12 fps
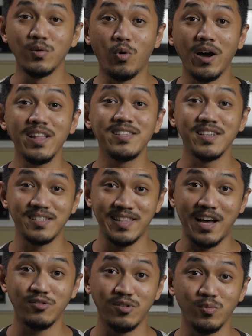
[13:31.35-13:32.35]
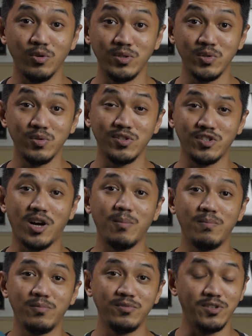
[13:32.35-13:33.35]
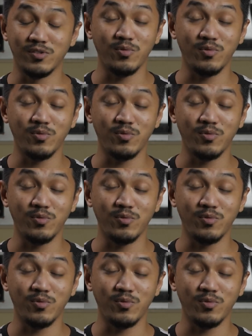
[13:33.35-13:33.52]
The YN6000 will do the job just